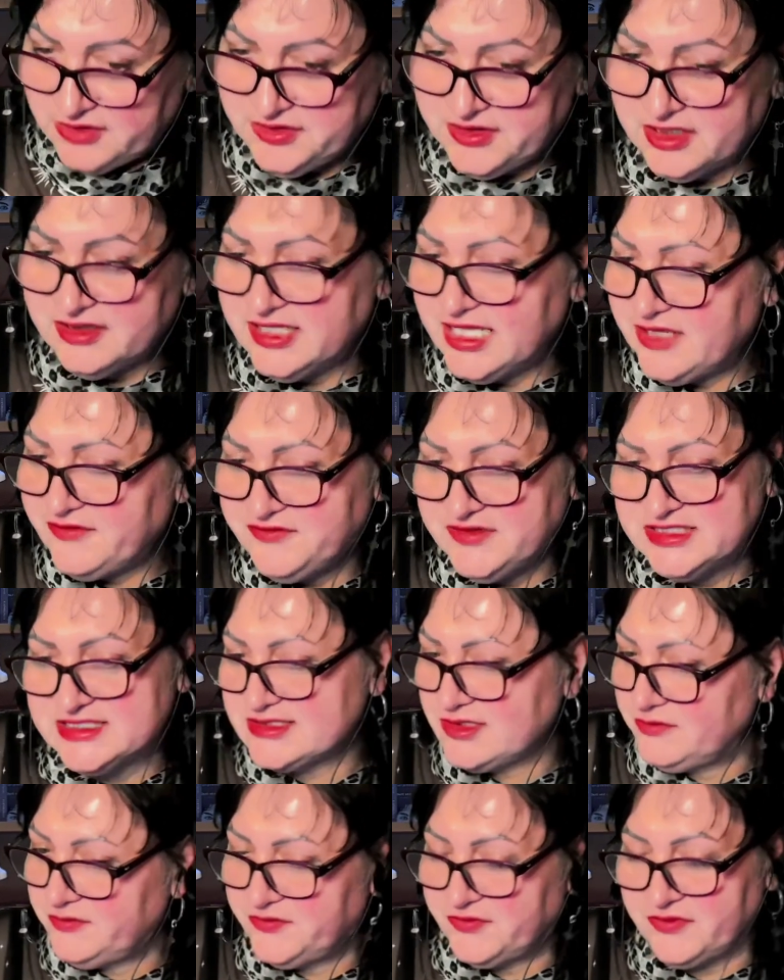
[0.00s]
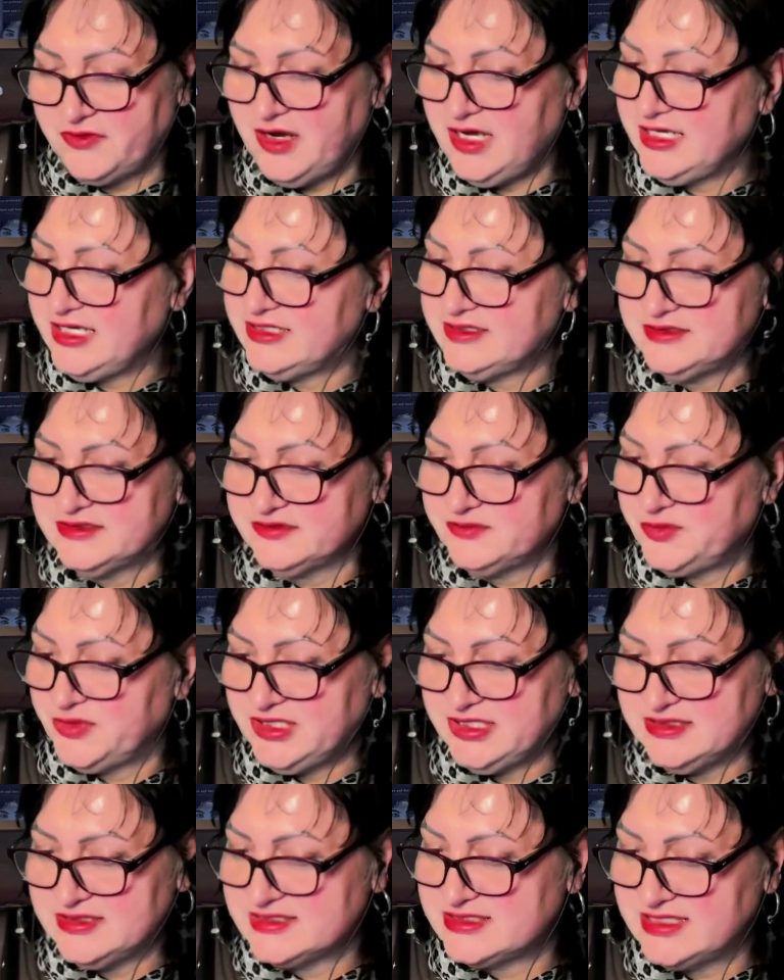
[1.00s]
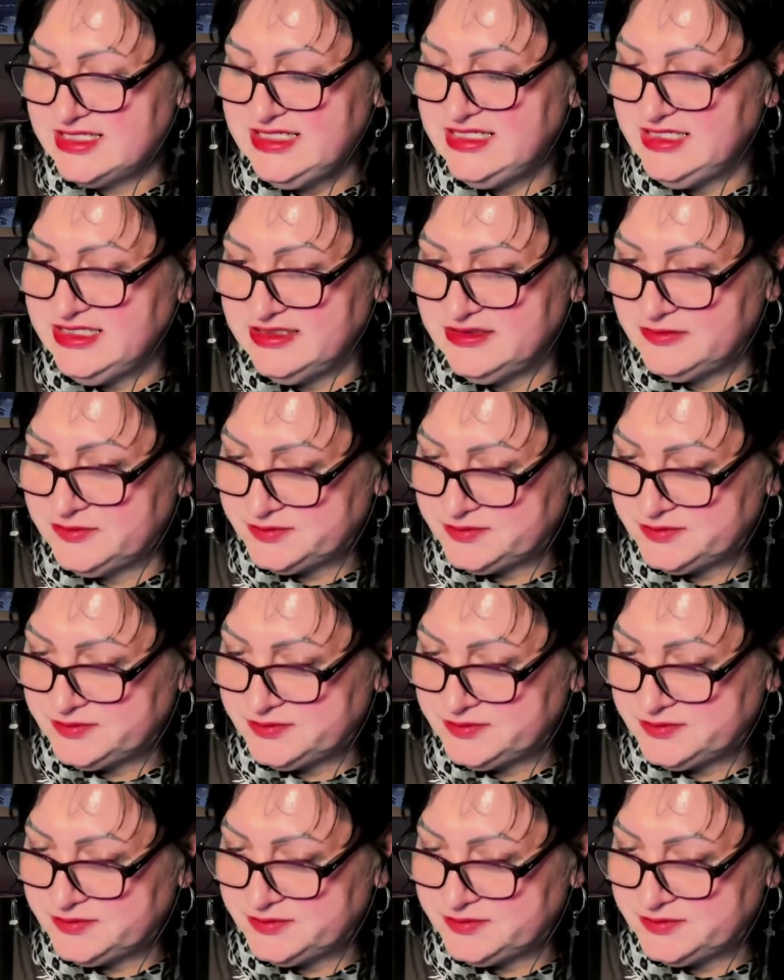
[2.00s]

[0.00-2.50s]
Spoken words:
The left is so frightened of being seen.